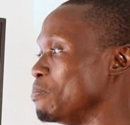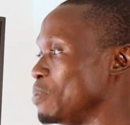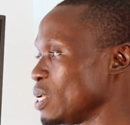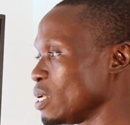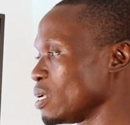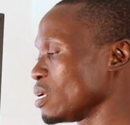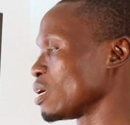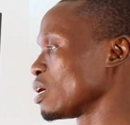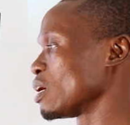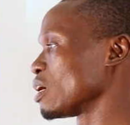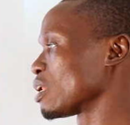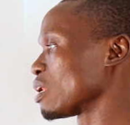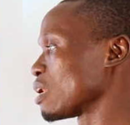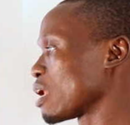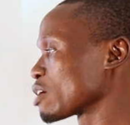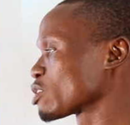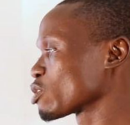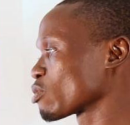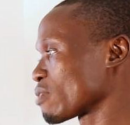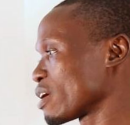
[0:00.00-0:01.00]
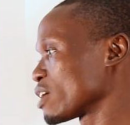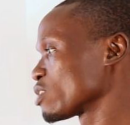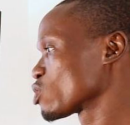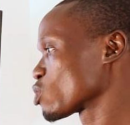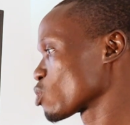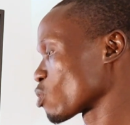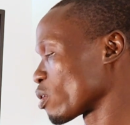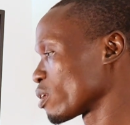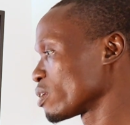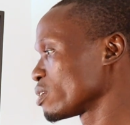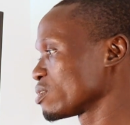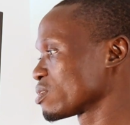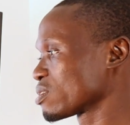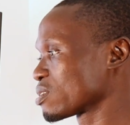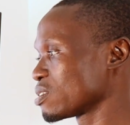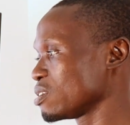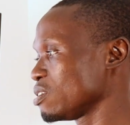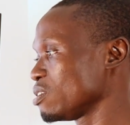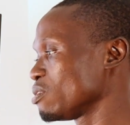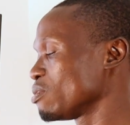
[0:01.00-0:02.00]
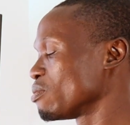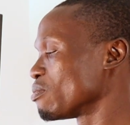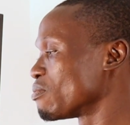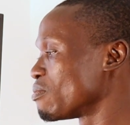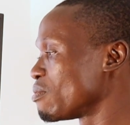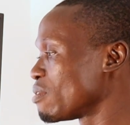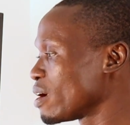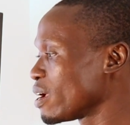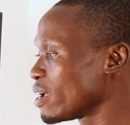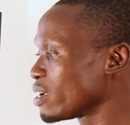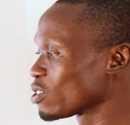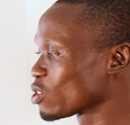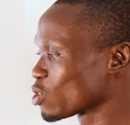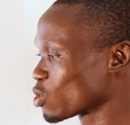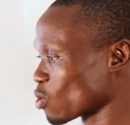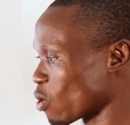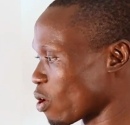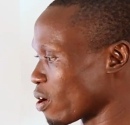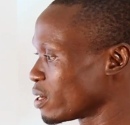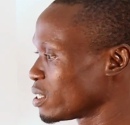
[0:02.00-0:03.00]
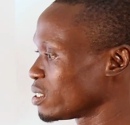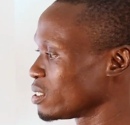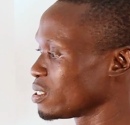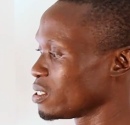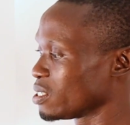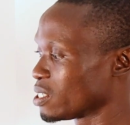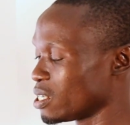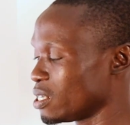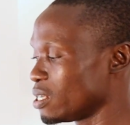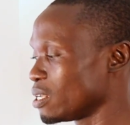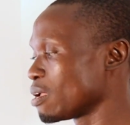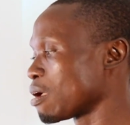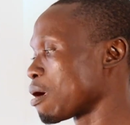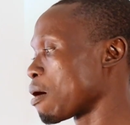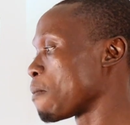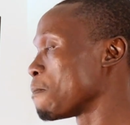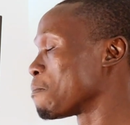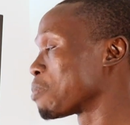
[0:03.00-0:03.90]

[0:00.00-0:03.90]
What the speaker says: B. Laterite soil. C. Red soil. D.